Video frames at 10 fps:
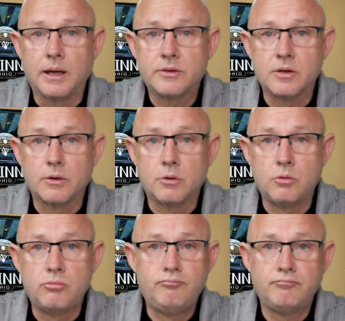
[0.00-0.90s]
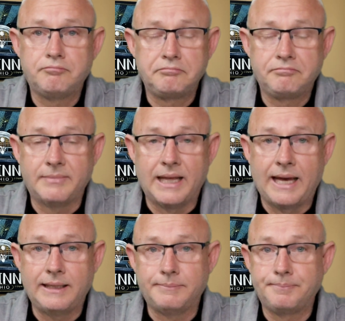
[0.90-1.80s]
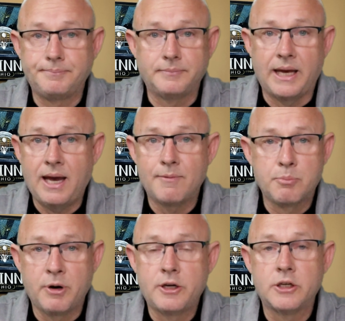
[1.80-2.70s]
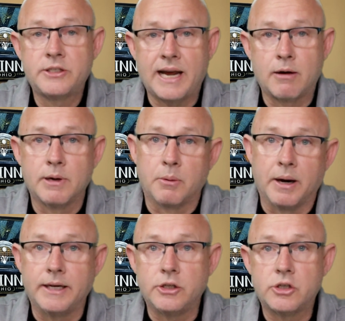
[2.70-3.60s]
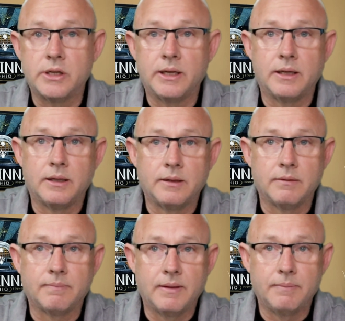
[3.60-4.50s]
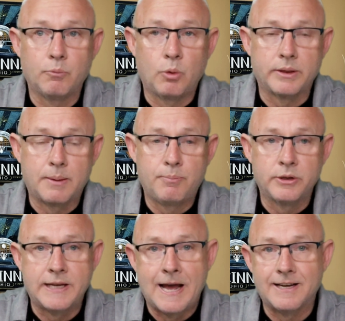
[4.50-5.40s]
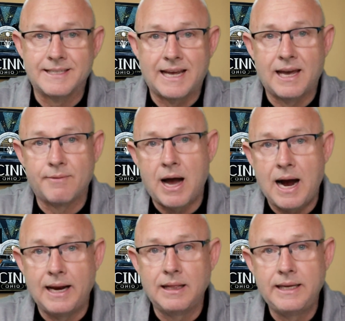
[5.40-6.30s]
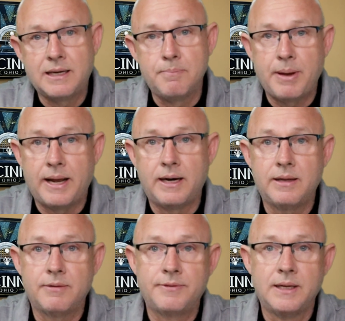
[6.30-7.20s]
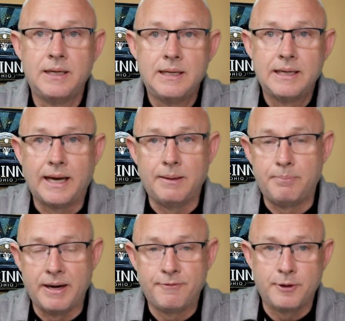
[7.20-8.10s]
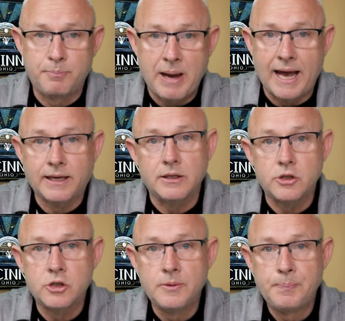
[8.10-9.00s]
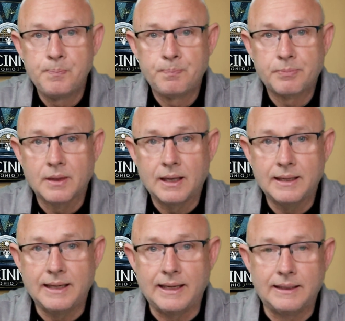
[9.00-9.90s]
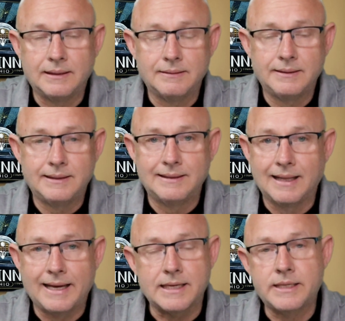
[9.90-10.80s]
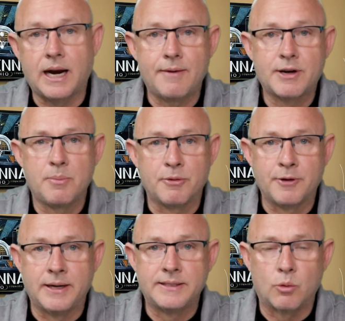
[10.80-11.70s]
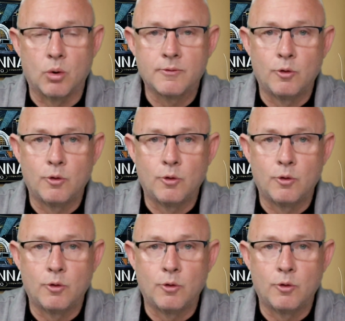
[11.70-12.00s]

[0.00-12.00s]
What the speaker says: So they have a pretty good salary range, and what they put down is they have a highly competitive and benefit package. And like I said, I have a couple friends that work